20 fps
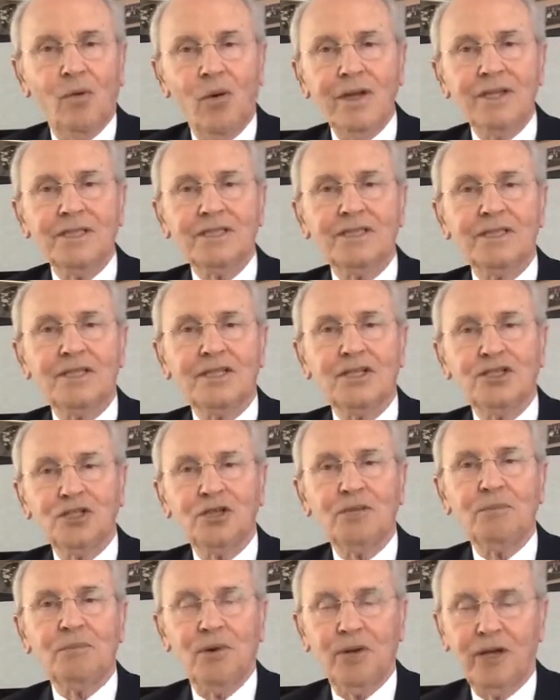What is it that
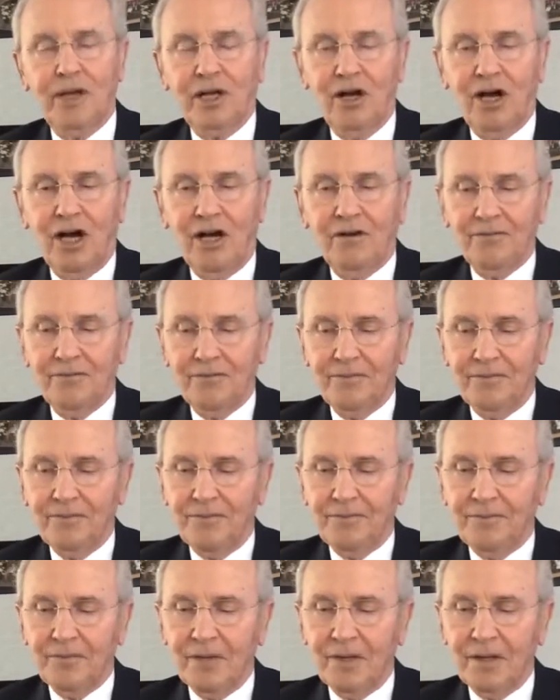you're putting off?
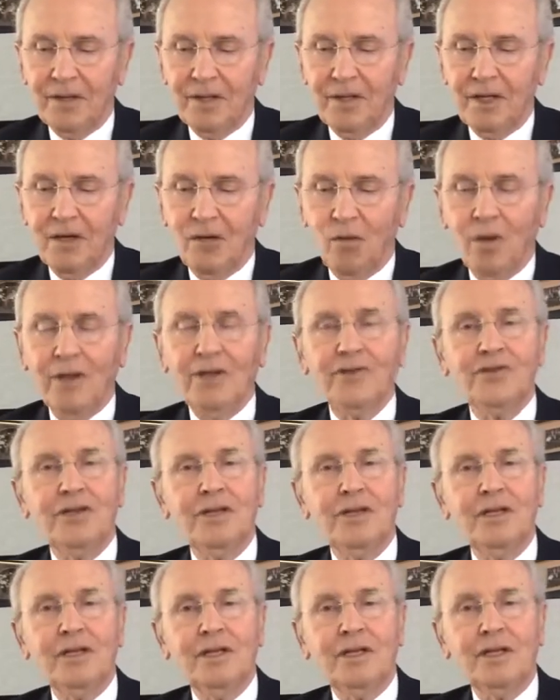What is
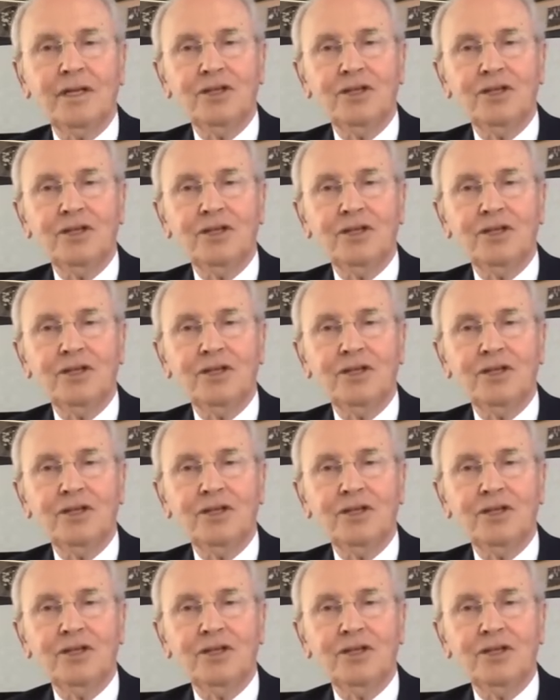it